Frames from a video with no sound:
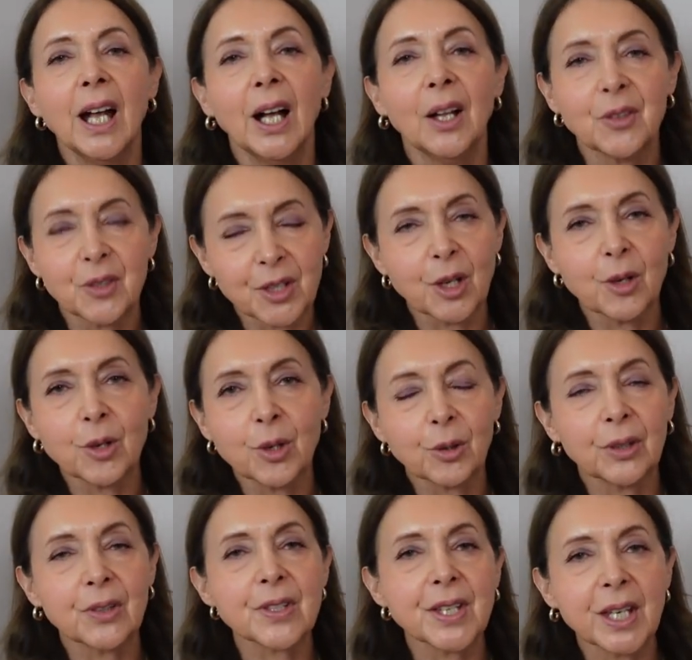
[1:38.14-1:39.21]
And so you
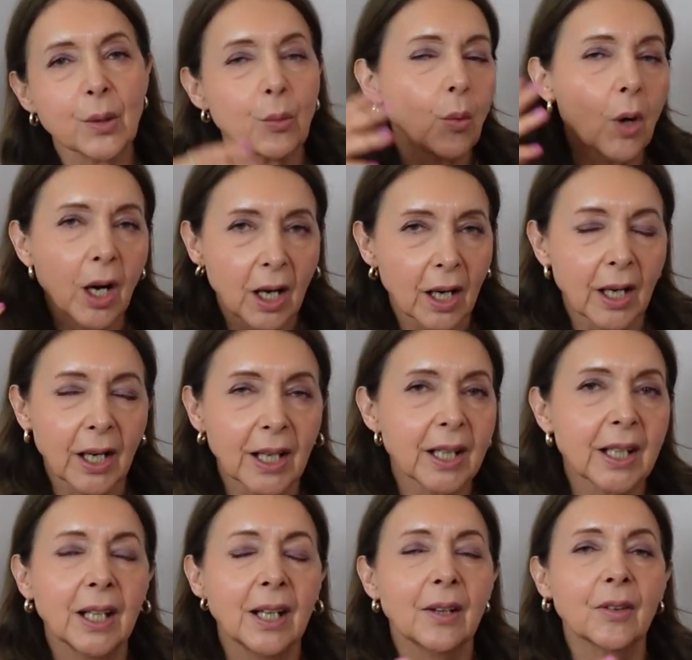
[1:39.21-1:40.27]
can see
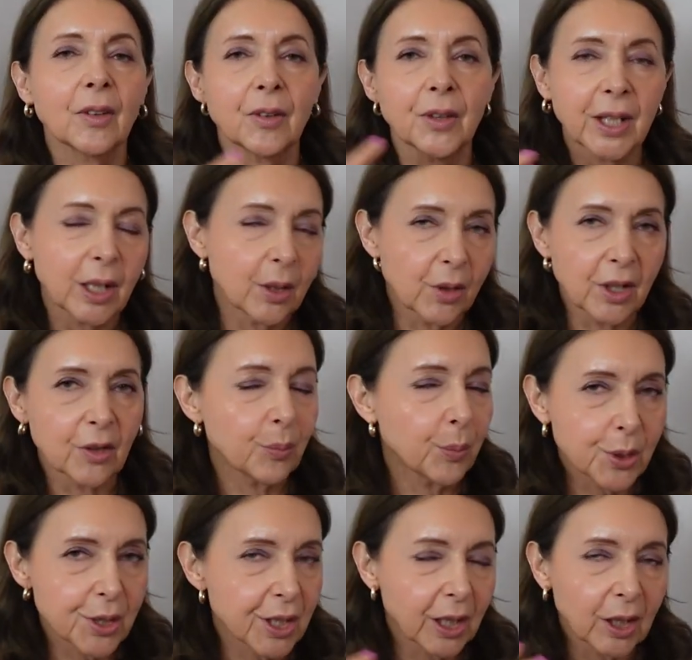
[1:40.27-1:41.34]
why the theory of
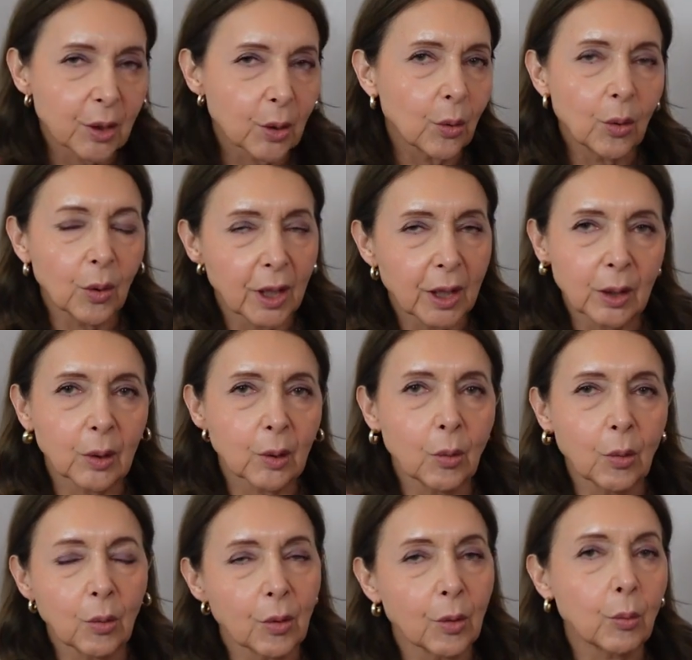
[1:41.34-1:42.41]
putting an oil
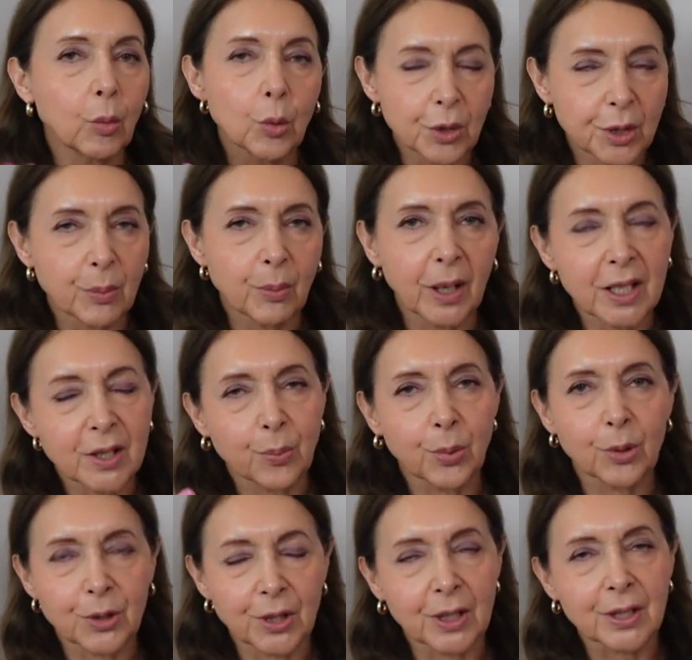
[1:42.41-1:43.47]
or a water based
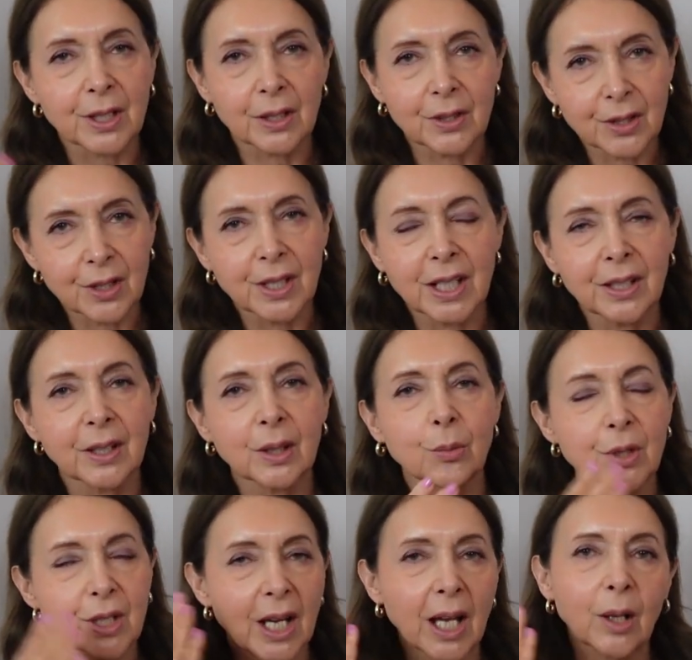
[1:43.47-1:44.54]
product underneath it
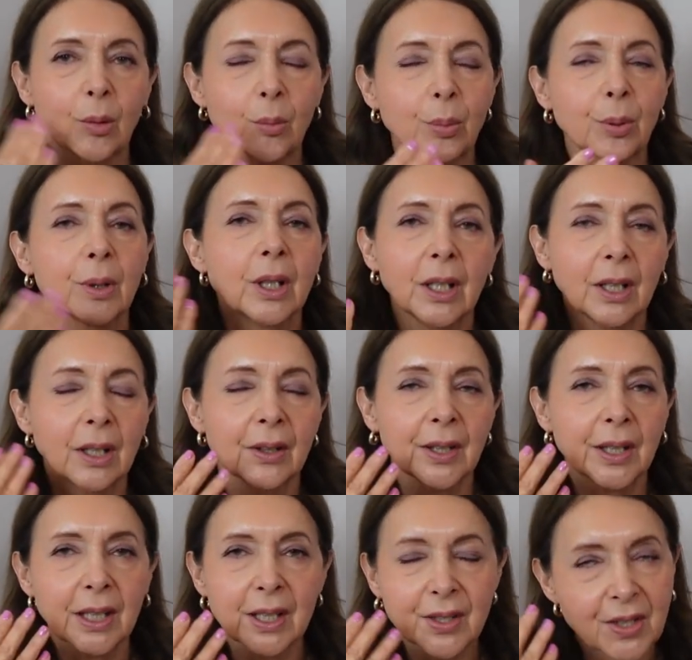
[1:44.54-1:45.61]
would help
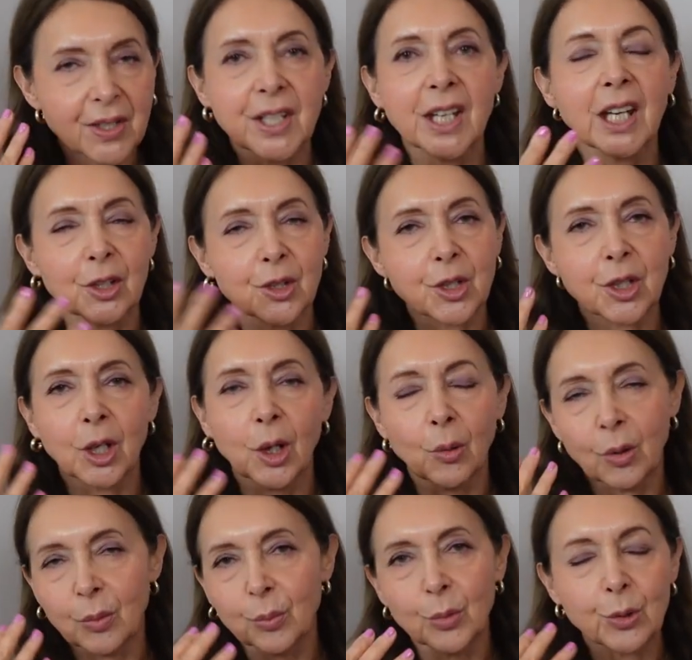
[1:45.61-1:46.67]
the stick to go
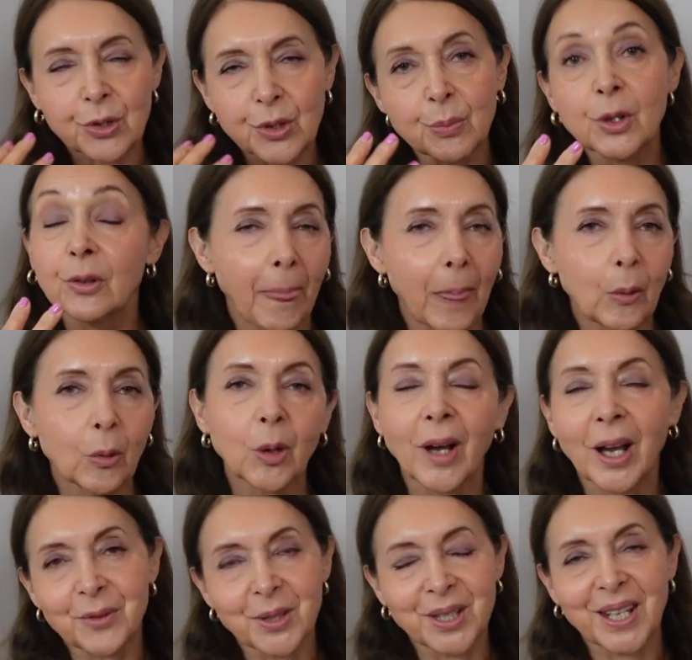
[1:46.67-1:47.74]
on more smooth. Although
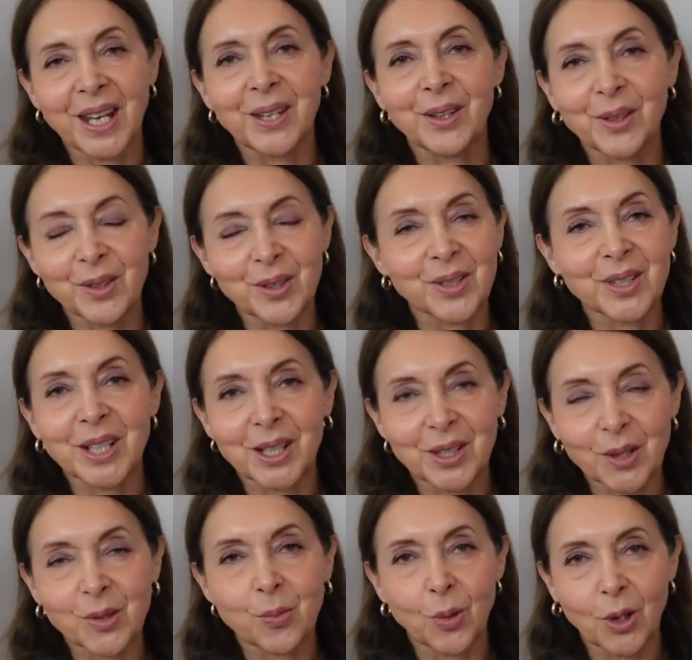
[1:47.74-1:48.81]
I have to say that the stick
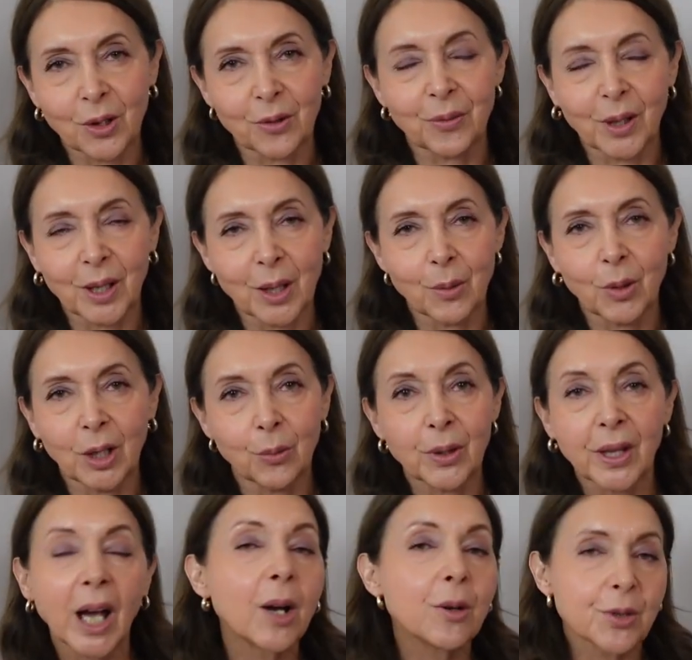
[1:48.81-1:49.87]
does work very well
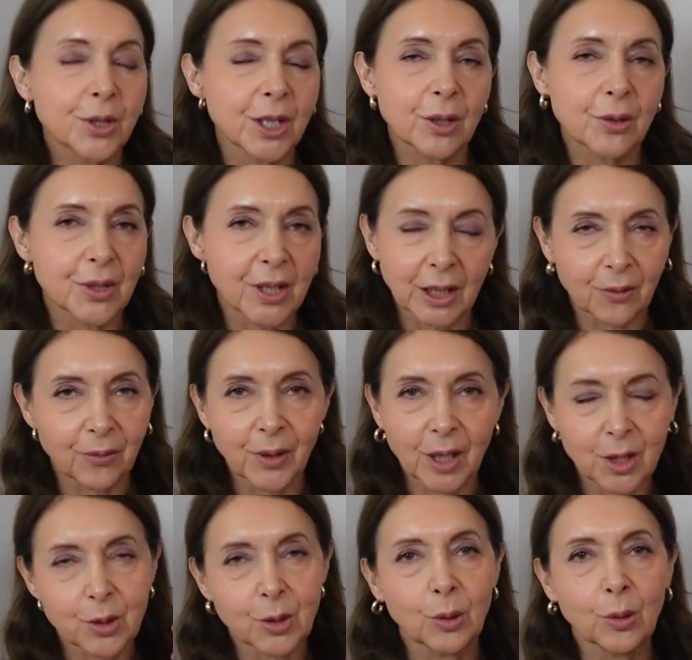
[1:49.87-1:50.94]
without using the
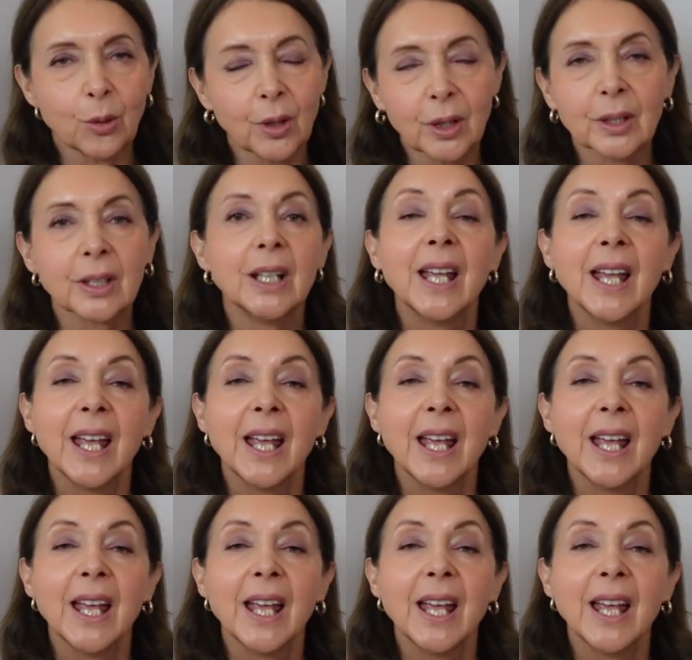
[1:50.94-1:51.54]
facial oil.